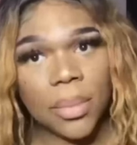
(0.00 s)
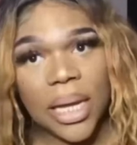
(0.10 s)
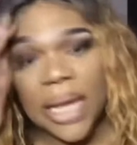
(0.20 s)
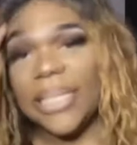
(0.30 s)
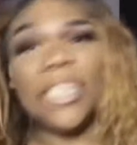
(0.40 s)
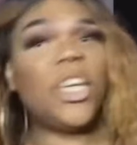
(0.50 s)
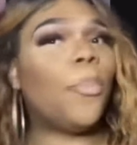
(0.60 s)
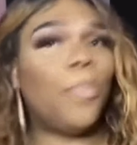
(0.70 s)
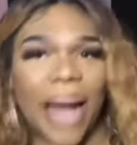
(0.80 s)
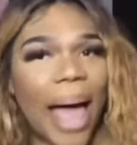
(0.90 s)
Did your
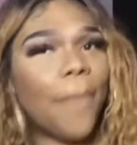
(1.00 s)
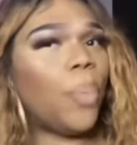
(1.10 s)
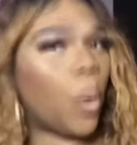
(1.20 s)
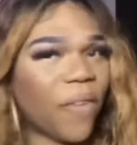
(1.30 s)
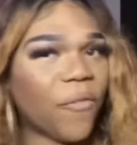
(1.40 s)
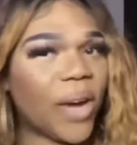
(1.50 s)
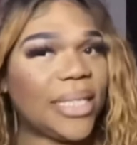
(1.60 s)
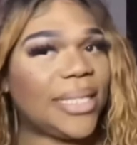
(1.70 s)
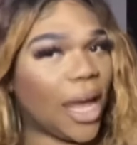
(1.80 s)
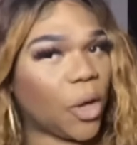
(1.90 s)
black boyfriend
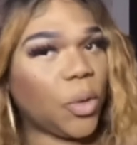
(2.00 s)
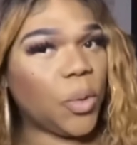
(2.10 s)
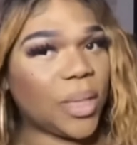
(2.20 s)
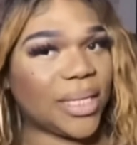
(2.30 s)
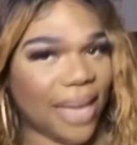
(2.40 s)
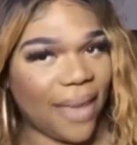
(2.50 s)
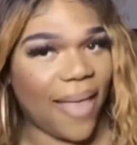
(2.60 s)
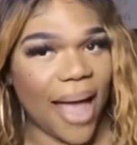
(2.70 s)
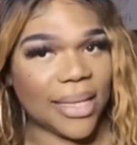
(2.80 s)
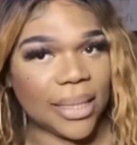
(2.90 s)
tell you to say
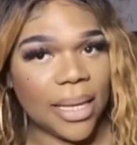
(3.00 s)
that?